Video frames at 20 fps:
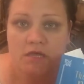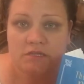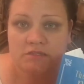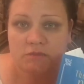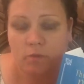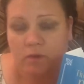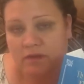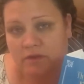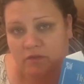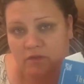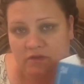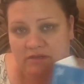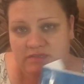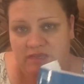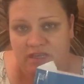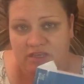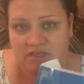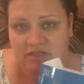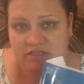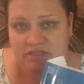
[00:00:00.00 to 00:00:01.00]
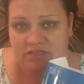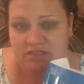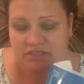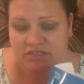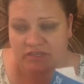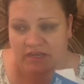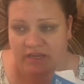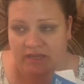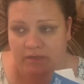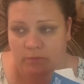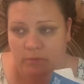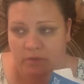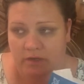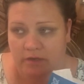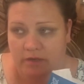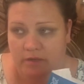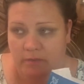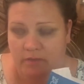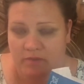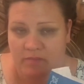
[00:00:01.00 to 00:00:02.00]
to one in Los Angeles in
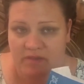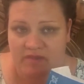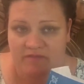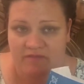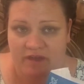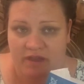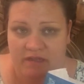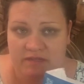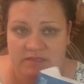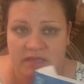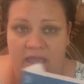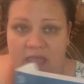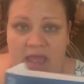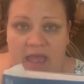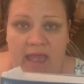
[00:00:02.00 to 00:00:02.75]
January with my friend.